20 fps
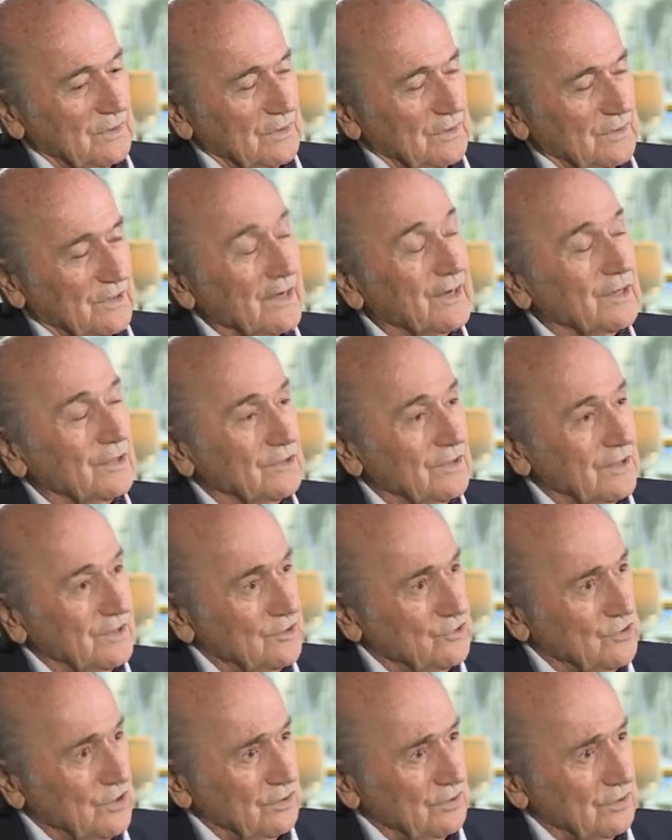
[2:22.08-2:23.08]

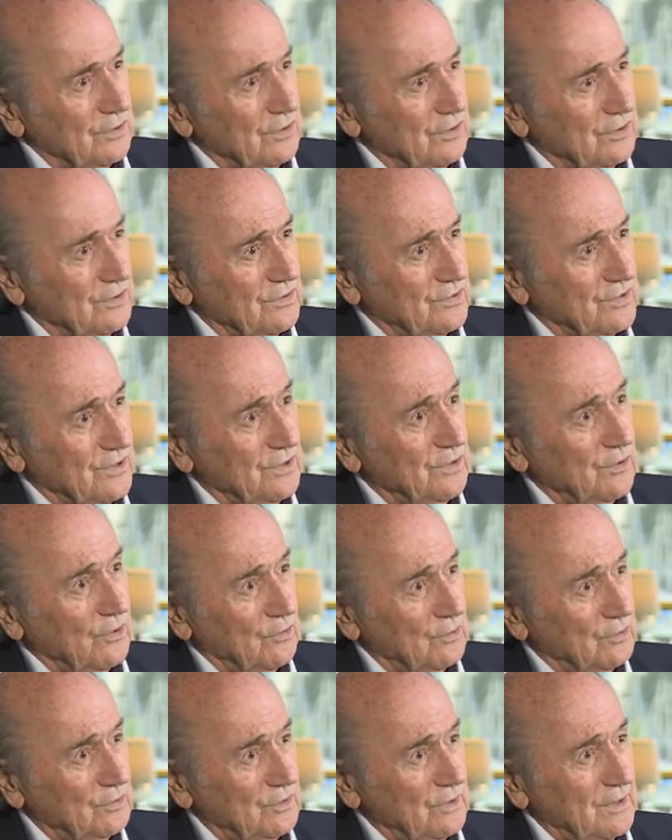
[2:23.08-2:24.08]
secretary general,
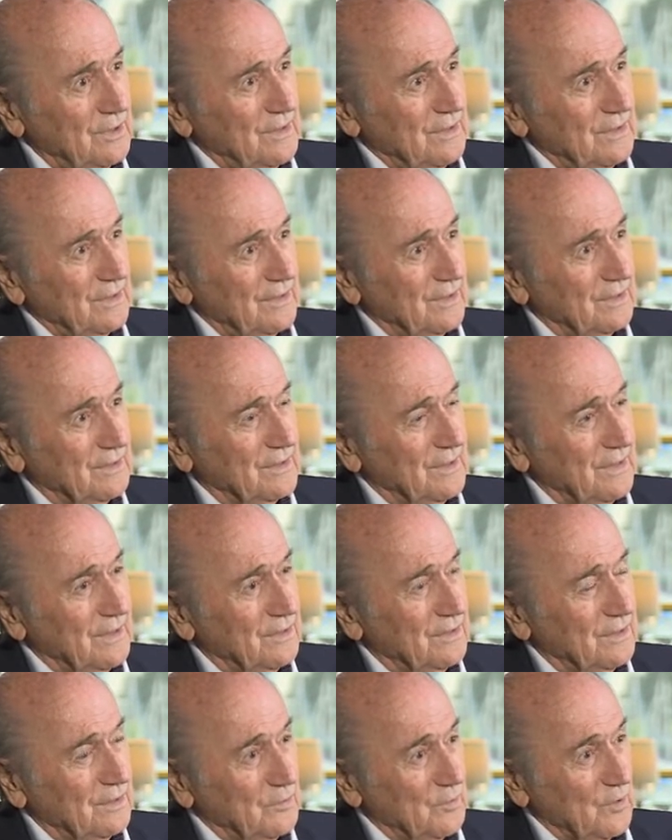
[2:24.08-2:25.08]
CEO, and
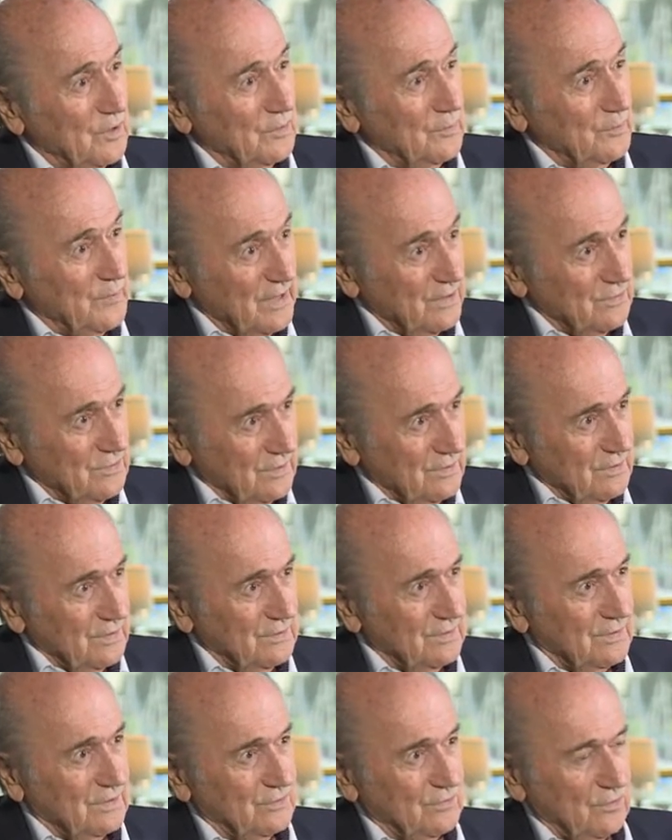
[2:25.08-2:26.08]
then the
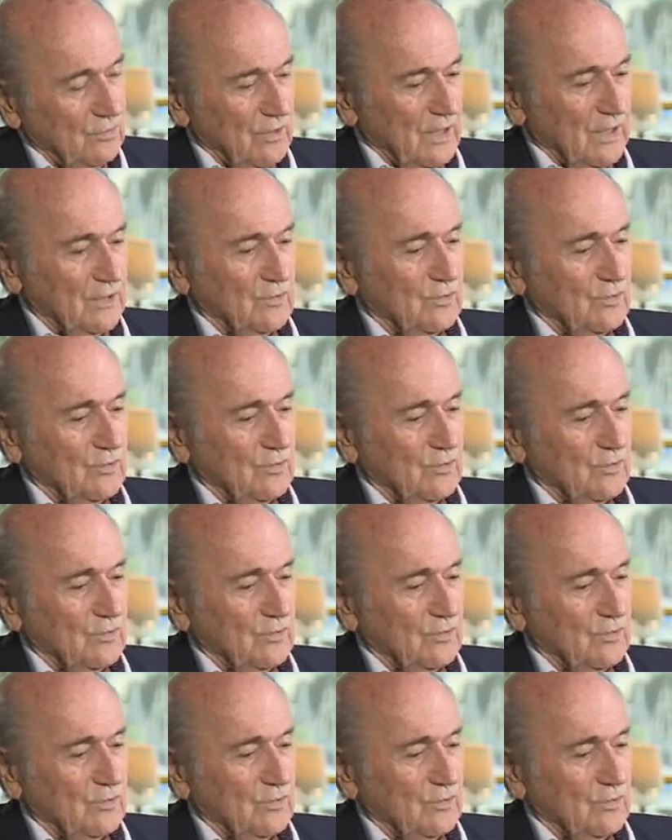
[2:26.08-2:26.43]
president. So I